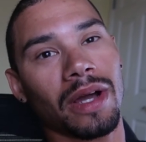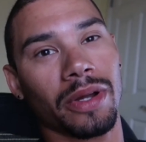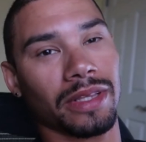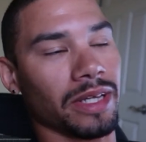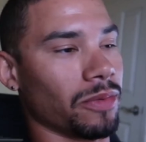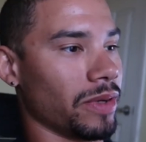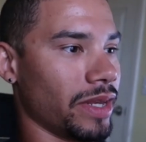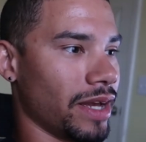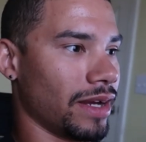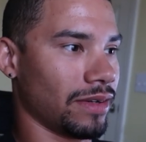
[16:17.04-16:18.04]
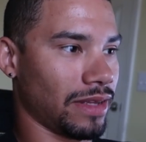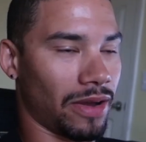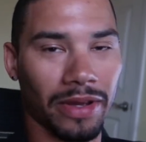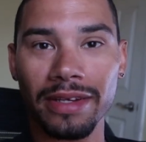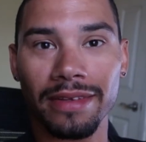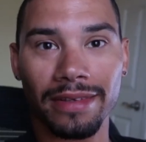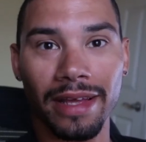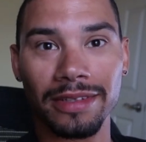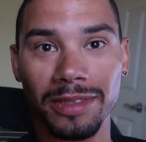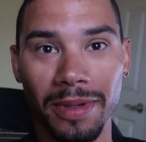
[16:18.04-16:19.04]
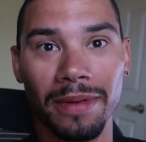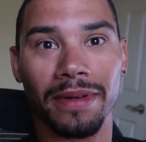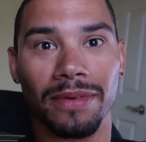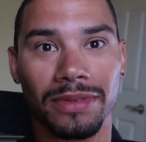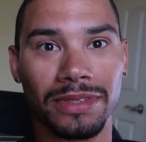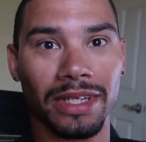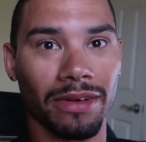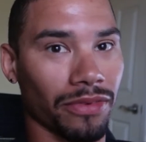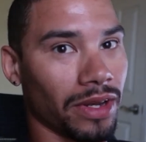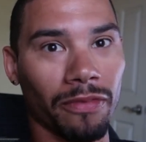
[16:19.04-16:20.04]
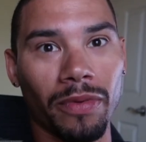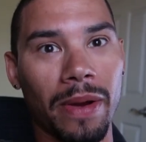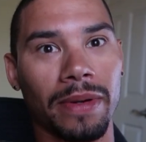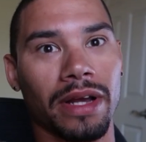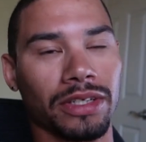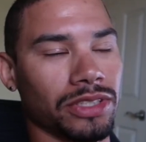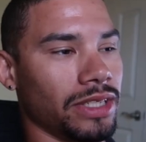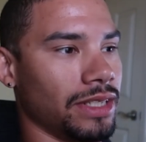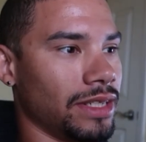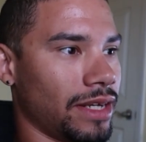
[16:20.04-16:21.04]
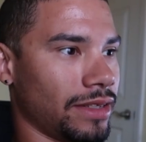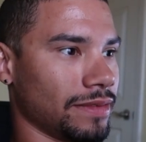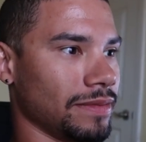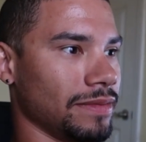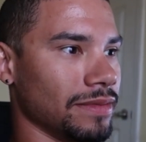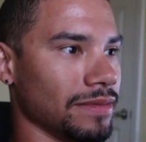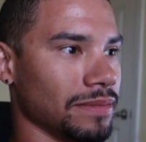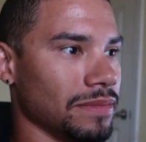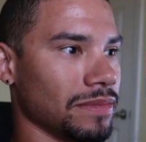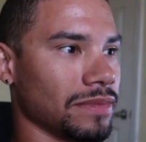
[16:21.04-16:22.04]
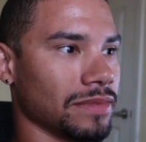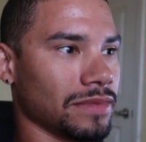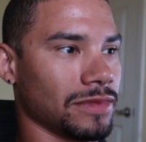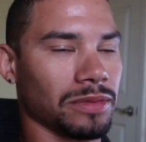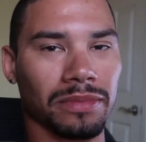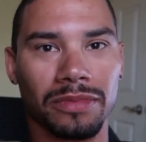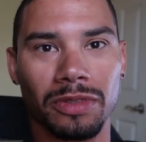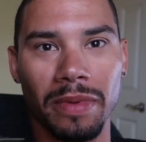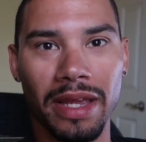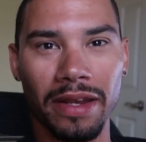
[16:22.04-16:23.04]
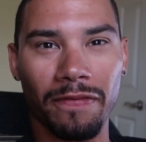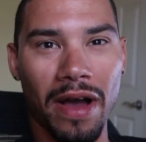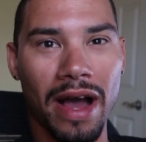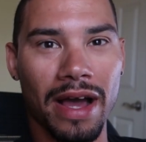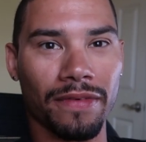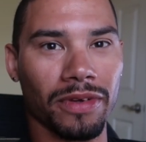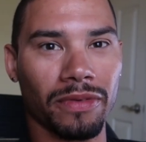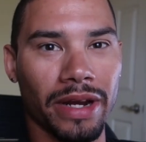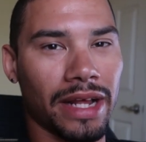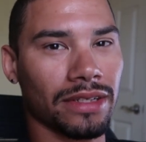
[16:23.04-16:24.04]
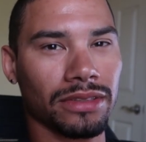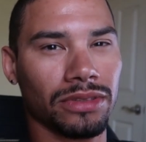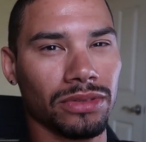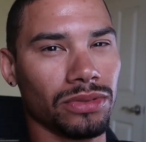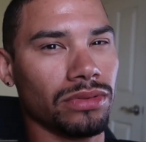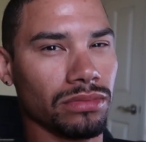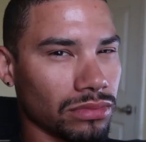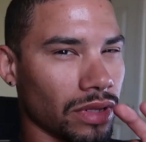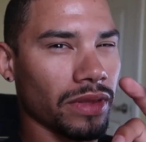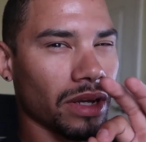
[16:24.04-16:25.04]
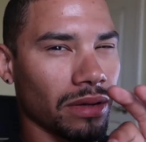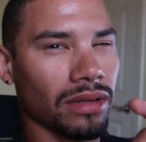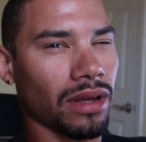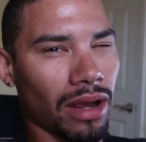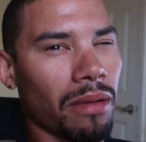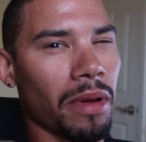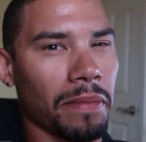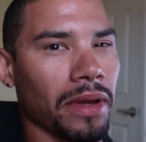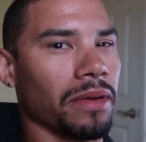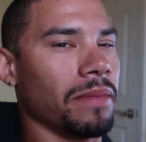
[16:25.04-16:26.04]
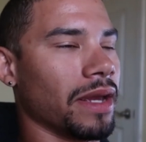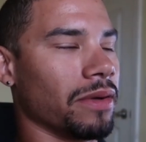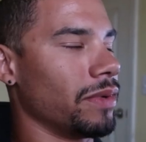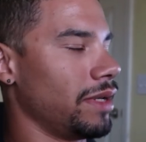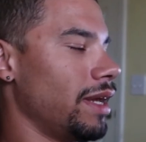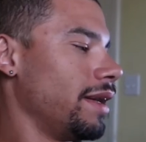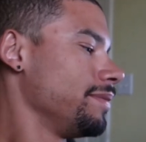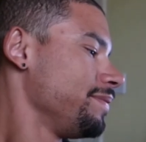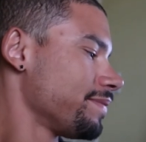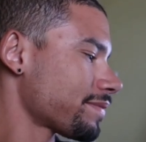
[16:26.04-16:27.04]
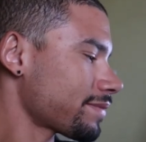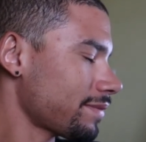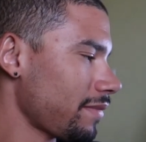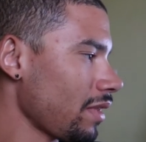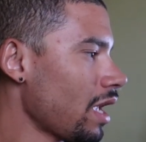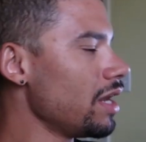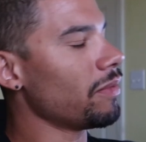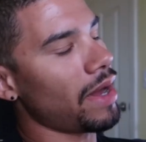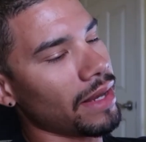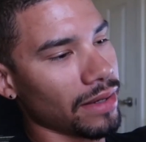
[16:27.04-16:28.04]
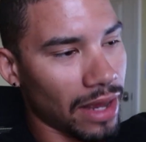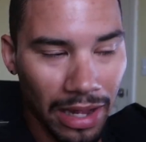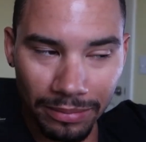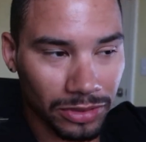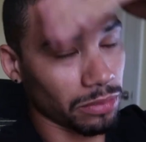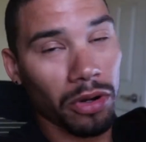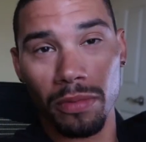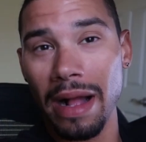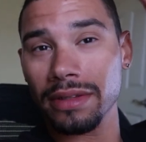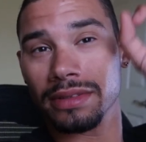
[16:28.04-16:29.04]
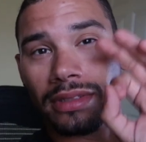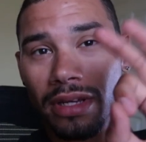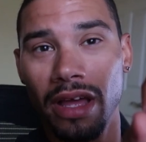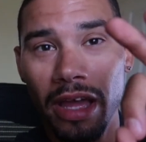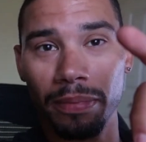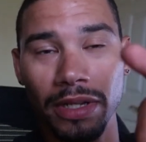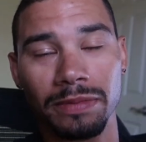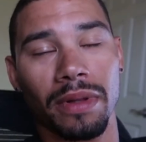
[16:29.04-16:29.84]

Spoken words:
I'll get there one day. I'll get into the tens maybe. We'll see. With enough rate reduction and some E85 and the right altitude, I might be able to make it one day. Anyway, so motor mounts, A++.